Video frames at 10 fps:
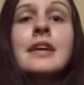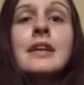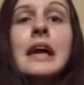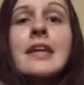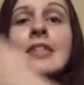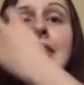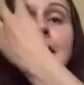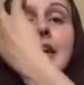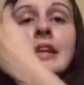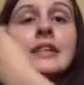
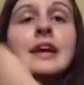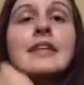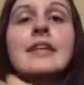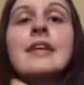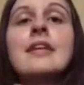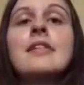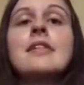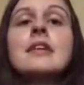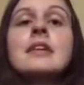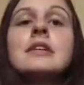classic, and that is